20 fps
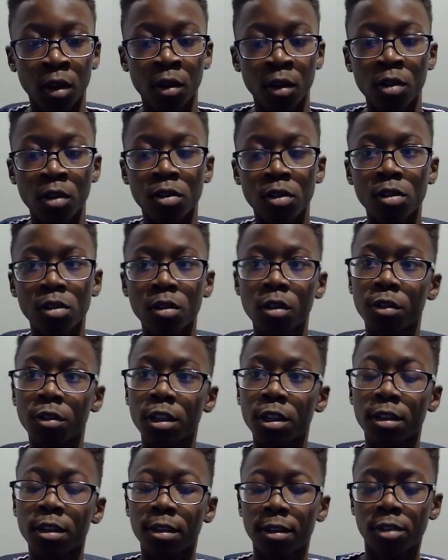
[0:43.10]
So
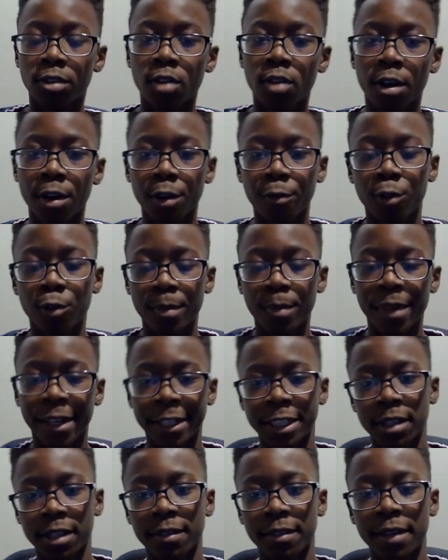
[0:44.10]
this is the starting
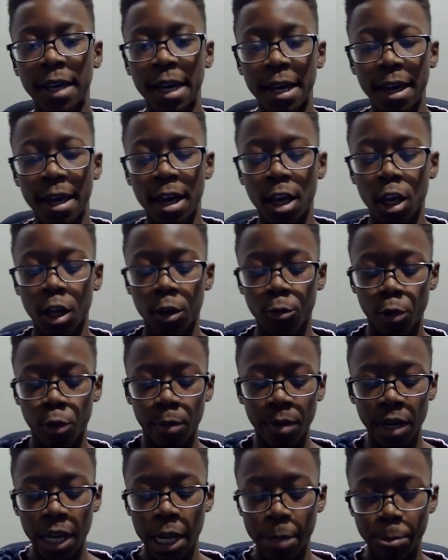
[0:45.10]
formation that
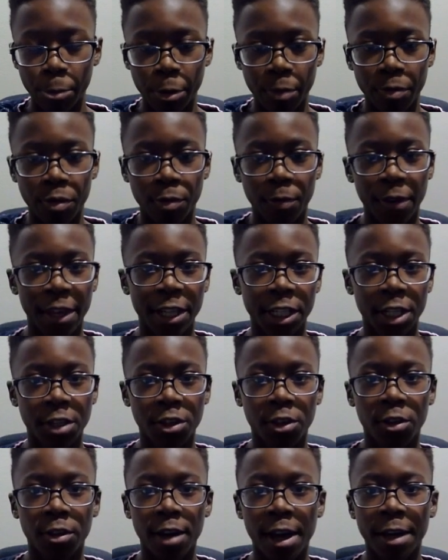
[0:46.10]
Ruben Amorim's
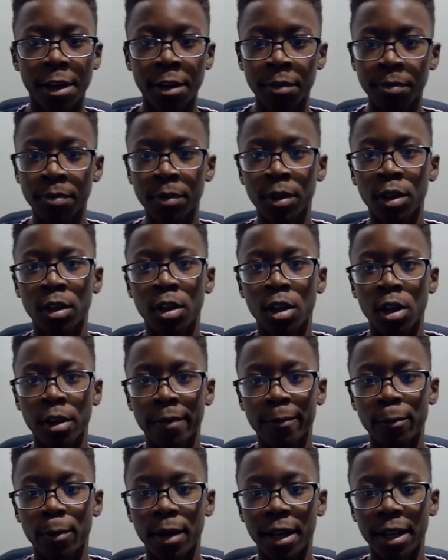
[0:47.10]
Manchester United
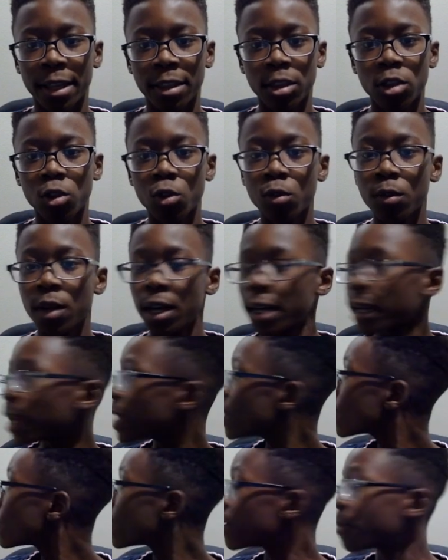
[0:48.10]
went into
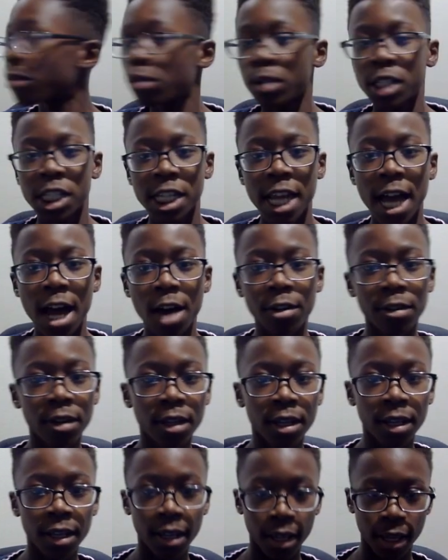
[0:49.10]
against Ipswich
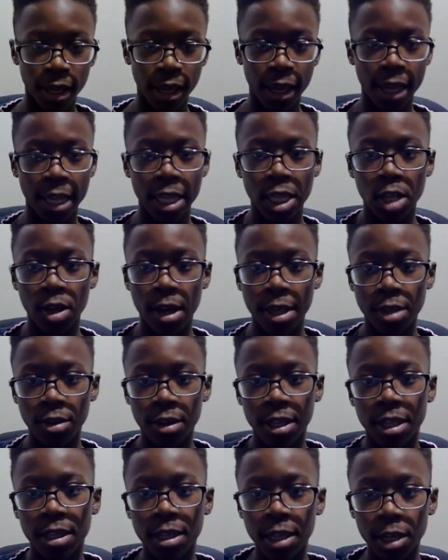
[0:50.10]
Town. And so as you
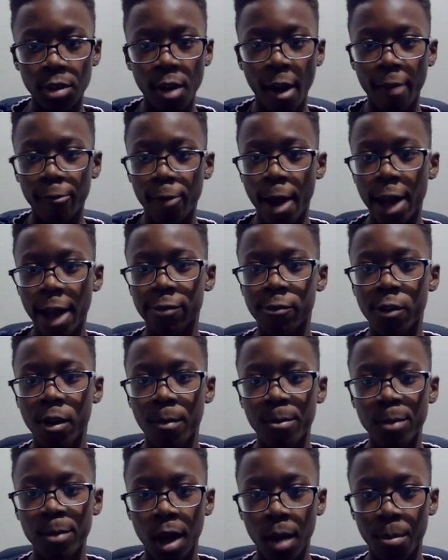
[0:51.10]
can see, you have Rashford
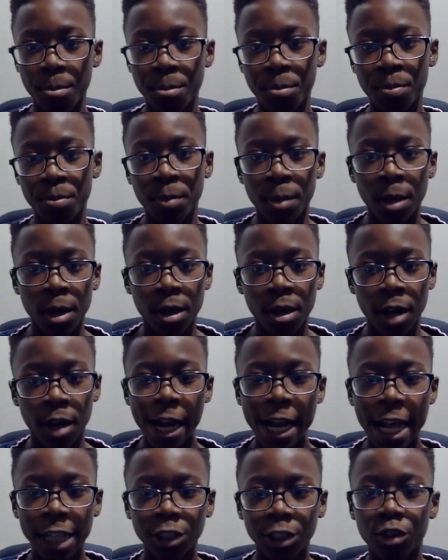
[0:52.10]
up top,
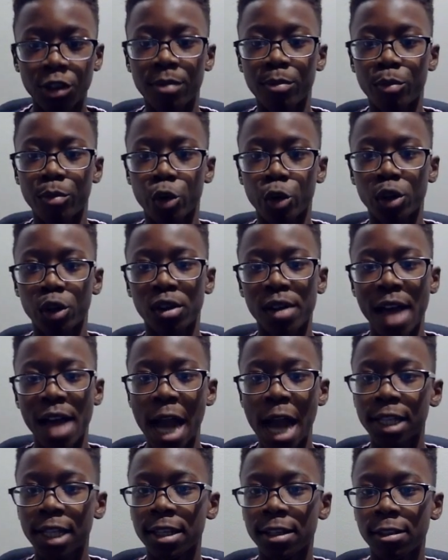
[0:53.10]
Garnacho and Bruno
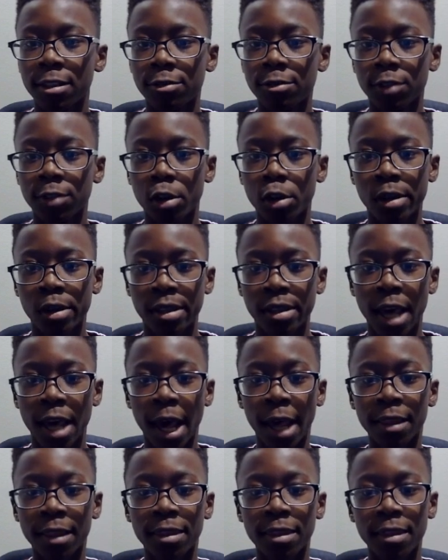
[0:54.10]
acting as floating
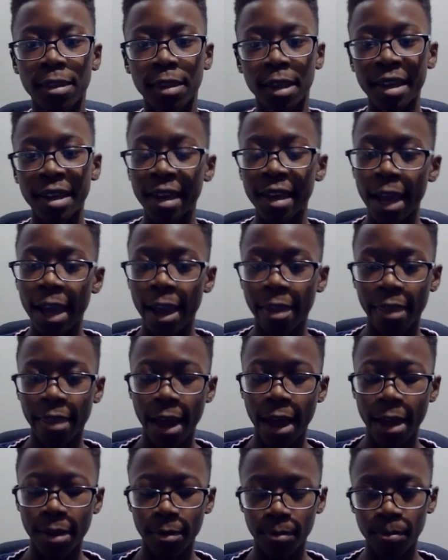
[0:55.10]
tens. And
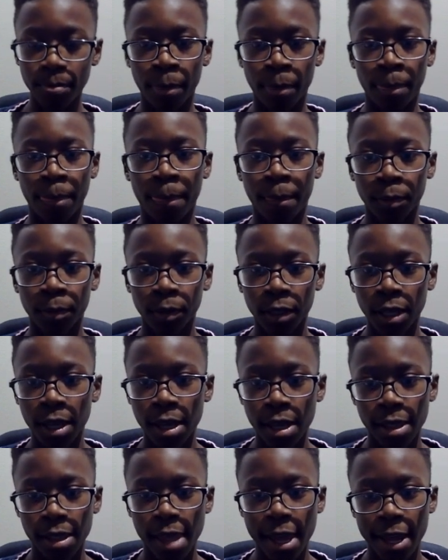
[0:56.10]
then,
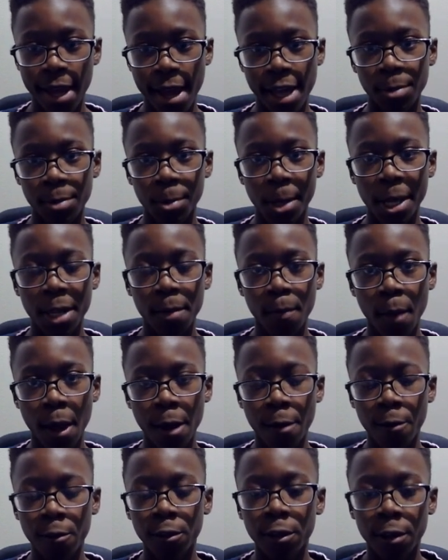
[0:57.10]
like I explained in my
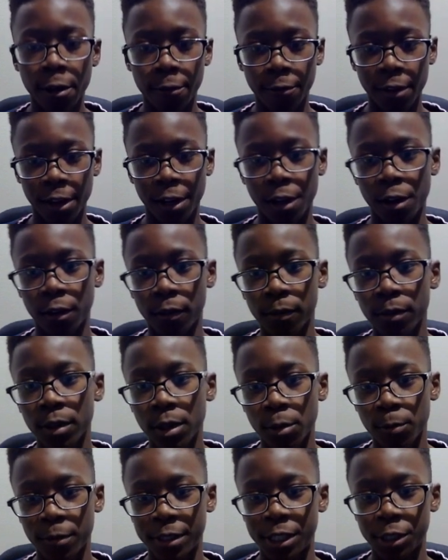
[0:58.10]
earlier video,
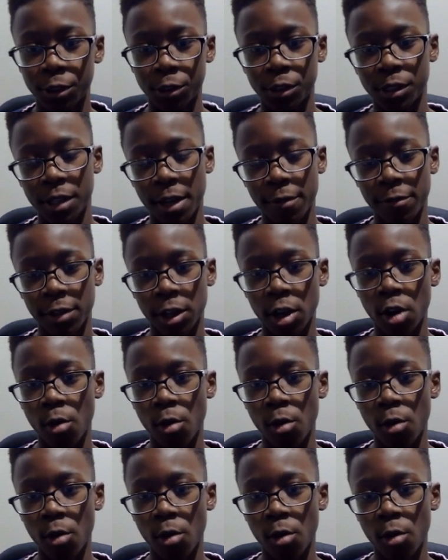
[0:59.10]
which you should definitely go